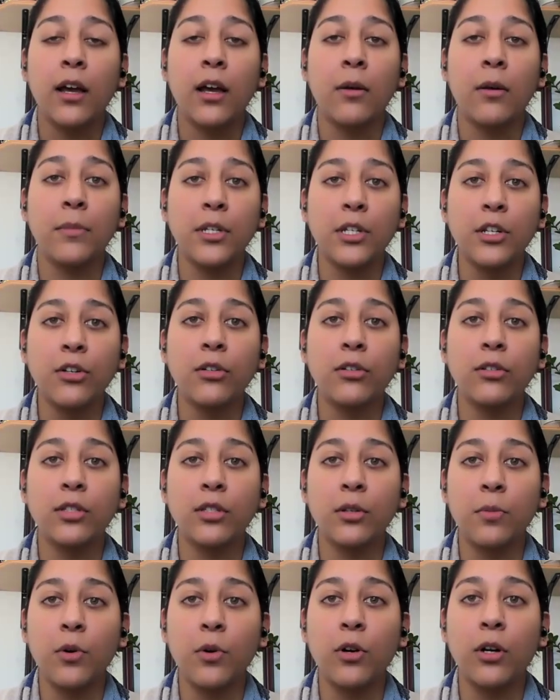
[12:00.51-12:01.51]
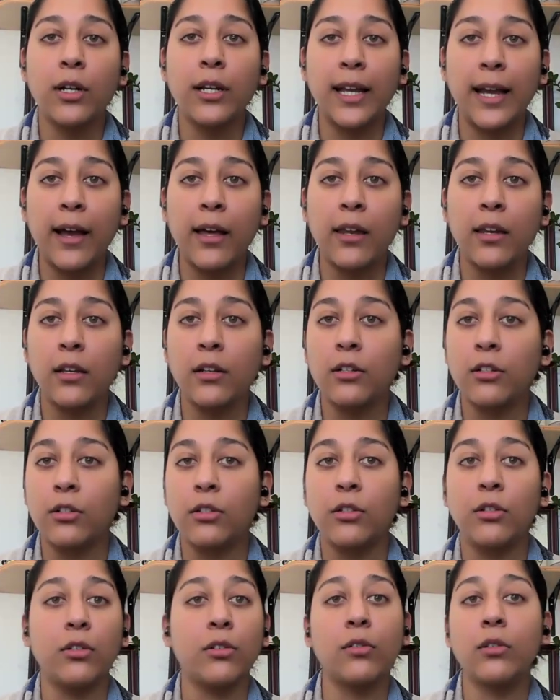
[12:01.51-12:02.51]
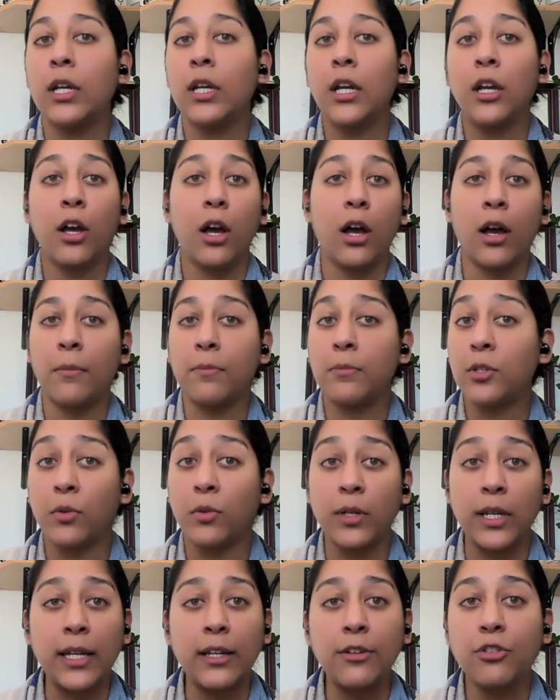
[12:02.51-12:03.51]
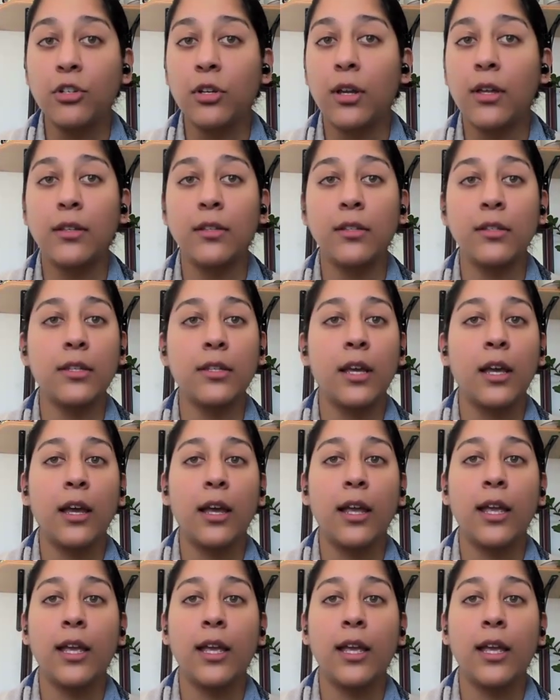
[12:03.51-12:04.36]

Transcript: Material support can include donations,